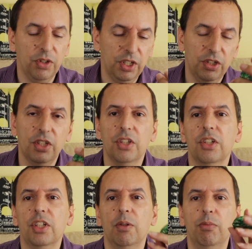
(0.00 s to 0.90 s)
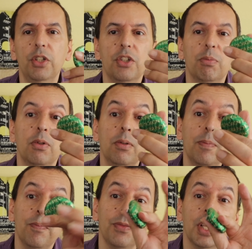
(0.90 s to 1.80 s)
this is the same principle,
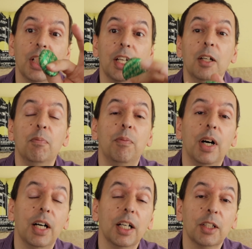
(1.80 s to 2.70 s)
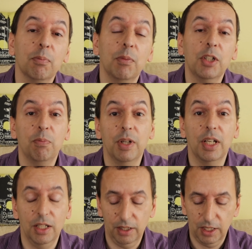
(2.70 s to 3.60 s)
but much
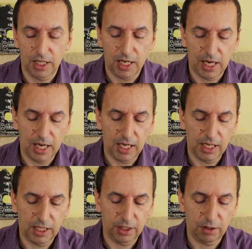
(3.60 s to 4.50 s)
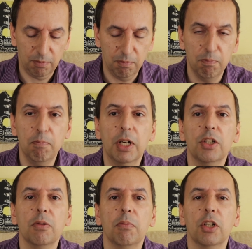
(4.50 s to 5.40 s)
bigger and
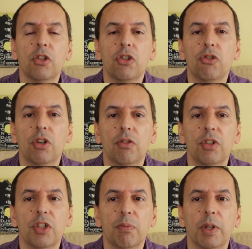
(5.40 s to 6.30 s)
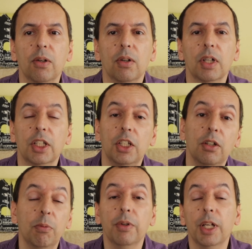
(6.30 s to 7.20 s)
much, much stronger in smell. Like you
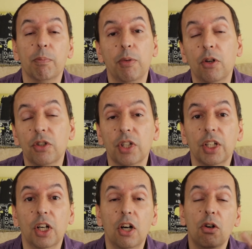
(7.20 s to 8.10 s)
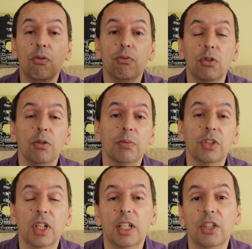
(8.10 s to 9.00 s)
open that box and the whole room
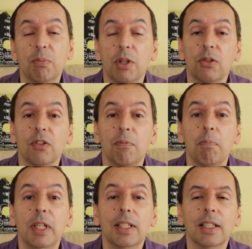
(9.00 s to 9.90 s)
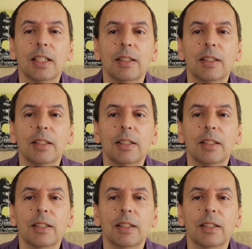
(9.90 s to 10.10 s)
suddenly smells of mint.